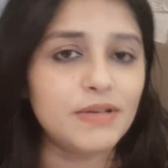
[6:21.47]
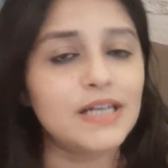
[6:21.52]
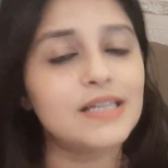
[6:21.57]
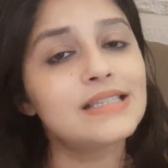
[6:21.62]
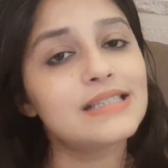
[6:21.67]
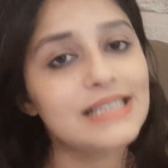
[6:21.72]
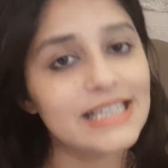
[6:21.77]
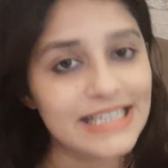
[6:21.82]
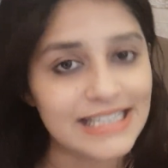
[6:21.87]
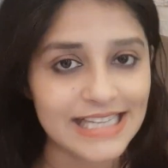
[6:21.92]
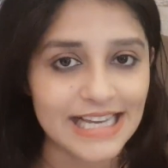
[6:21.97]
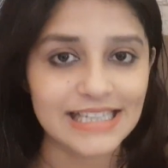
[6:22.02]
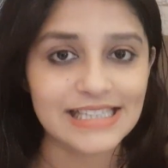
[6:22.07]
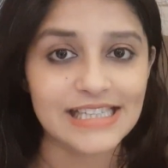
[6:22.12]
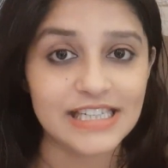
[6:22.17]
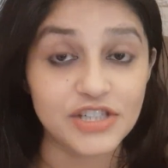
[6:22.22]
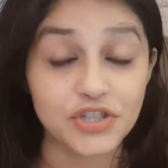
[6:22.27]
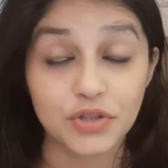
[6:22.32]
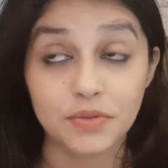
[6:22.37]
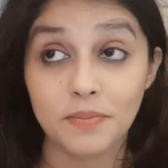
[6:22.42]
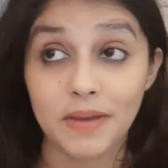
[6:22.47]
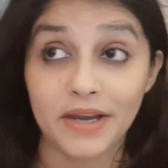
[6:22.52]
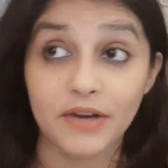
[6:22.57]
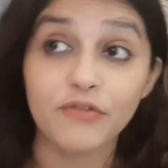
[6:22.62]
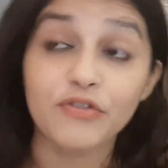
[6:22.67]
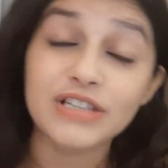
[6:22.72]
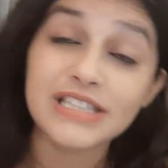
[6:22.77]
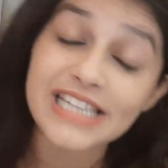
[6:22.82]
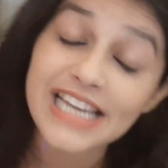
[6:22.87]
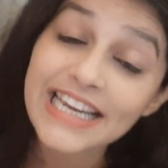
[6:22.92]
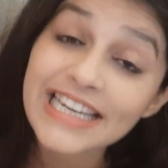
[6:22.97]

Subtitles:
plus indexation benefits.